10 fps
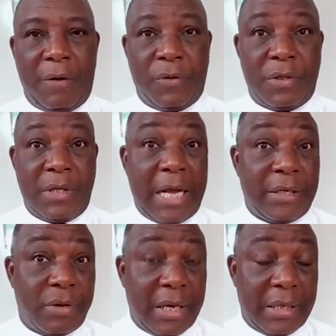Of course,
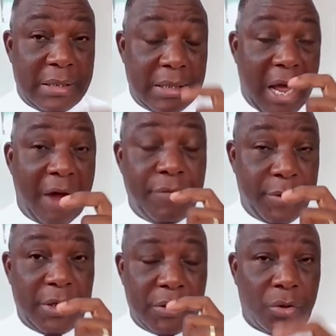Nigeria is in
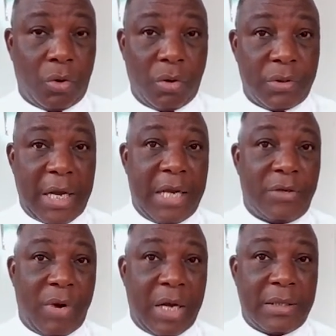everybody's
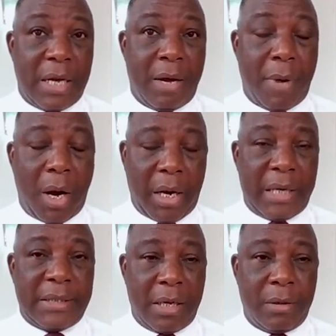crosshairs right now.
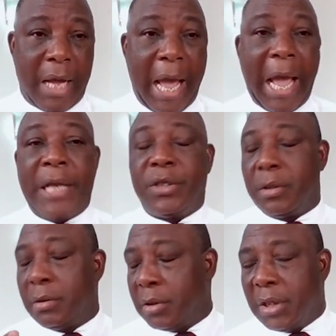Markets are on
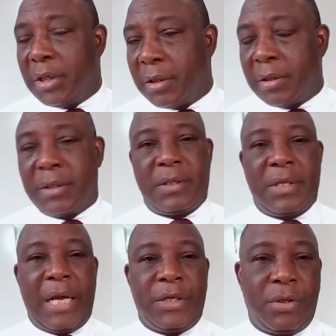edge, jitters as
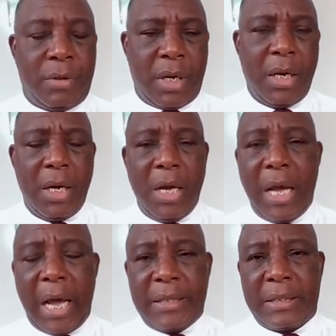Nigeria
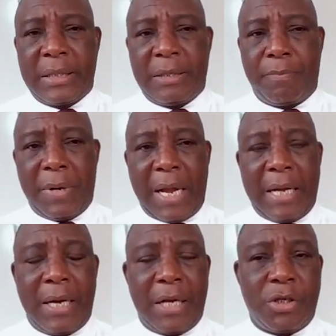enters the
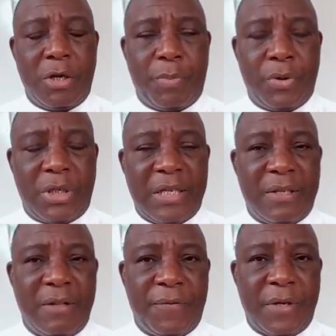planned national
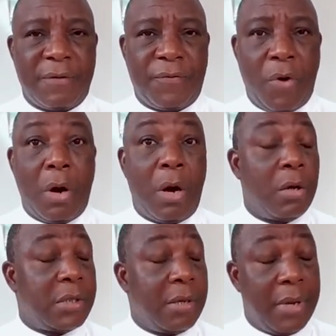protest the 1st of
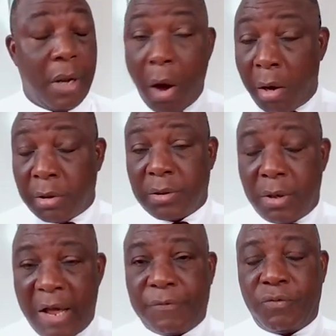August. There have been calls
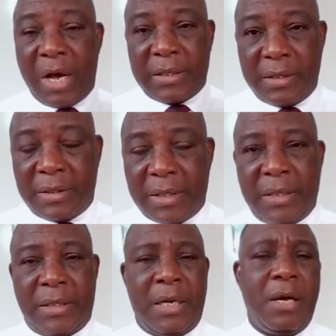left, right, and
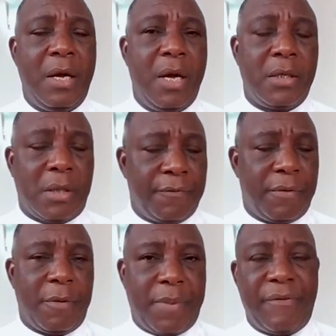center, some
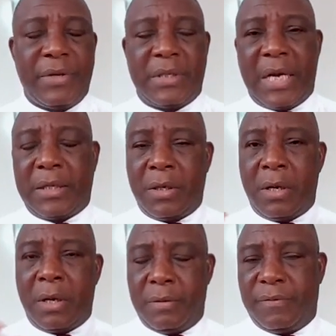from the private sector,
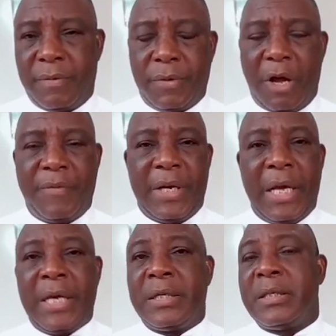others from government
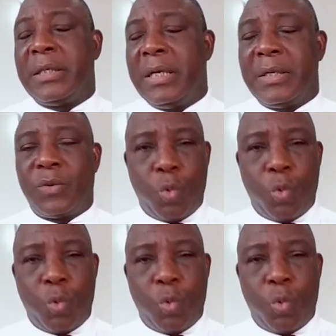agencies.